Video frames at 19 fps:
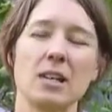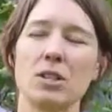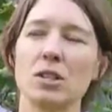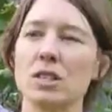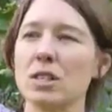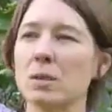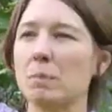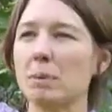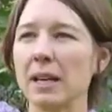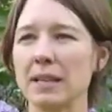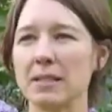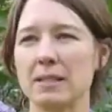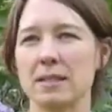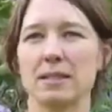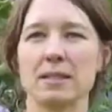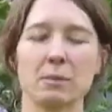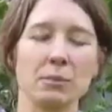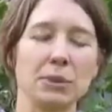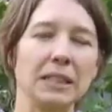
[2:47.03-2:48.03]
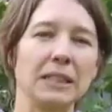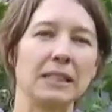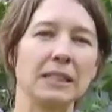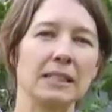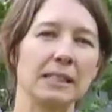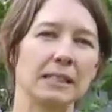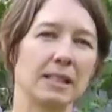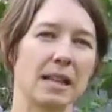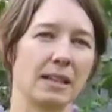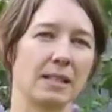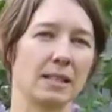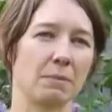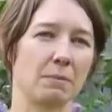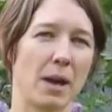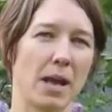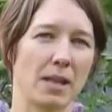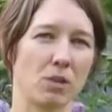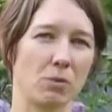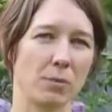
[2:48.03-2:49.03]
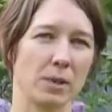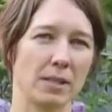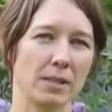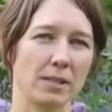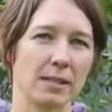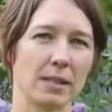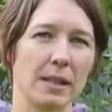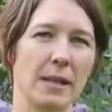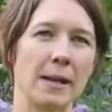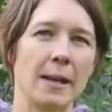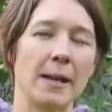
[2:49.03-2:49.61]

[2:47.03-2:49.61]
Just a place that's completely neglected by humans.